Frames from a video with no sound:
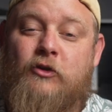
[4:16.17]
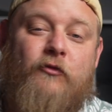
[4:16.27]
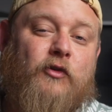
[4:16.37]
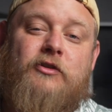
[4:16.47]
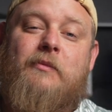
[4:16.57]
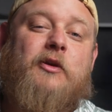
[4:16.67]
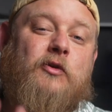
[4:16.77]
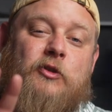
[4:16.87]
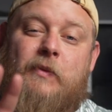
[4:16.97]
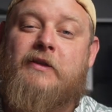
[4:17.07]
so if you're somebody who
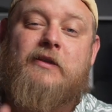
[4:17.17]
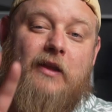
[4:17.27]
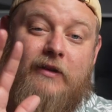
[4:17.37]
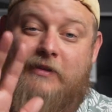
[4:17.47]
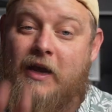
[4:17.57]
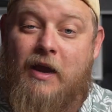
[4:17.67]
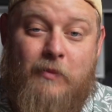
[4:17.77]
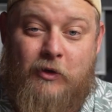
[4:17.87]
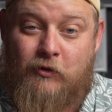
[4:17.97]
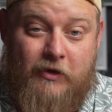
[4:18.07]
spends a lot of time
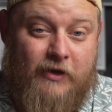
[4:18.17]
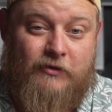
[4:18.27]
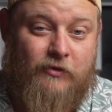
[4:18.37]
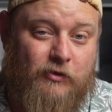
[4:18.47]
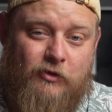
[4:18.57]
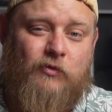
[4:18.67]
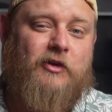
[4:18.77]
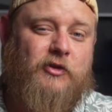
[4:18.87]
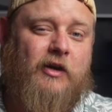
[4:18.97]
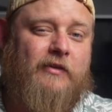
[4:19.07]
at your desk or you just
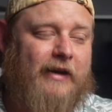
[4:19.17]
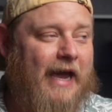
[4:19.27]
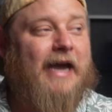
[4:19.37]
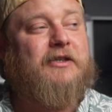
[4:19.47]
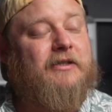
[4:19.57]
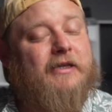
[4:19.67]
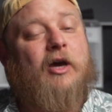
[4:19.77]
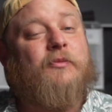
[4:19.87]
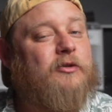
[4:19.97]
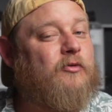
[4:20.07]
want a chair that actually
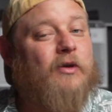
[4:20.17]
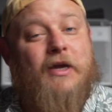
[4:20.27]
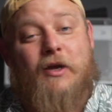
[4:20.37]
helps you